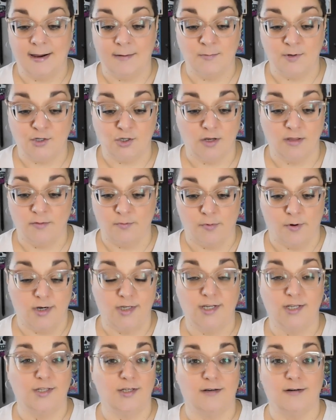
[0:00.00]
I'm sure the
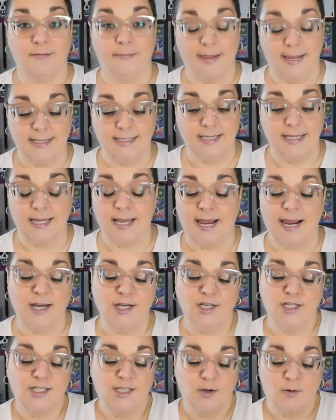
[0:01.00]
brushes are amazing. I
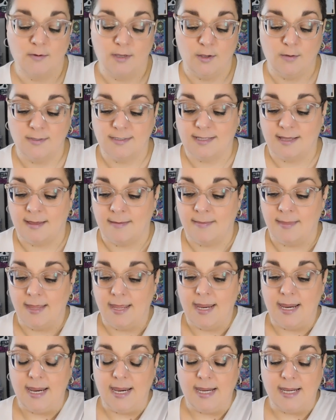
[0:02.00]
just don't use them.
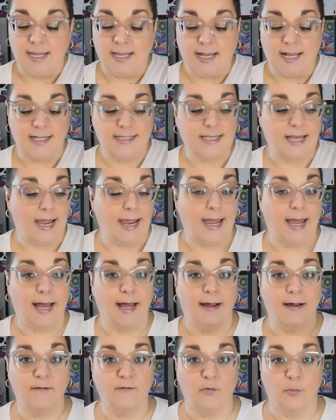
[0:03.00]
Because I
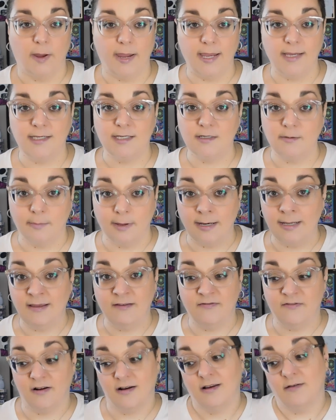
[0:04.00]
have way too many
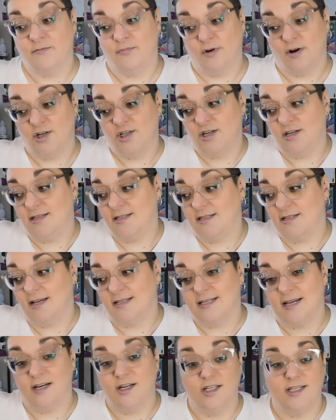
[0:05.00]
fucking brushes
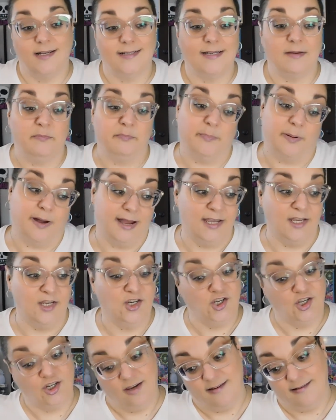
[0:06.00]
because I just like to buy
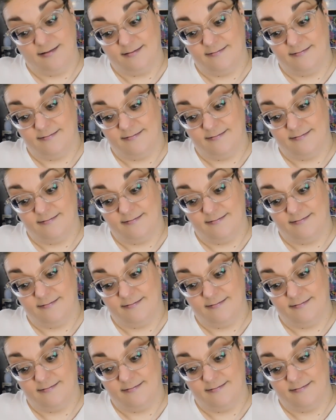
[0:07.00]
shit.